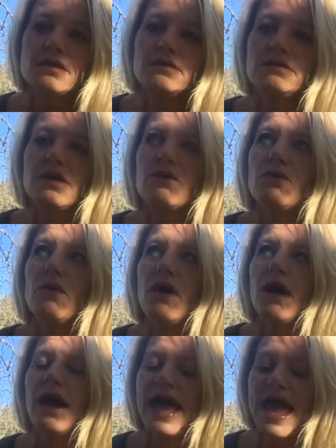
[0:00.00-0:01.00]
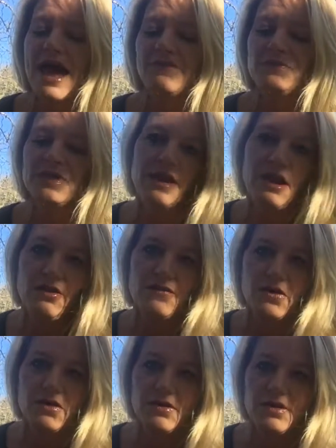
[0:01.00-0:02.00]
So I have to be
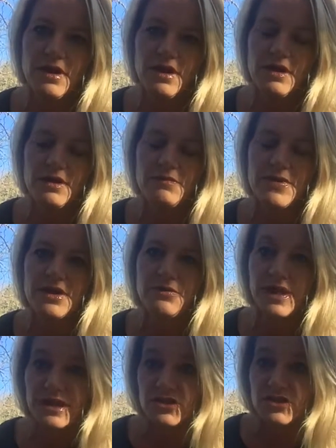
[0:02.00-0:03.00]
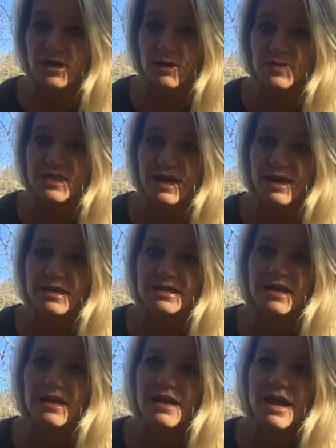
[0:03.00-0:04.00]
careful in relationships that
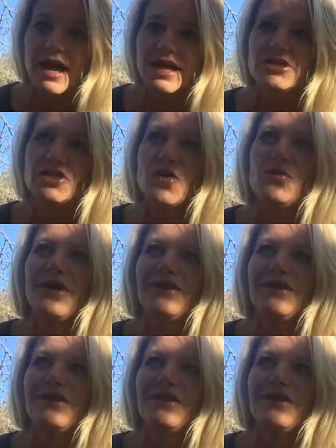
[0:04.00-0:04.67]
I don't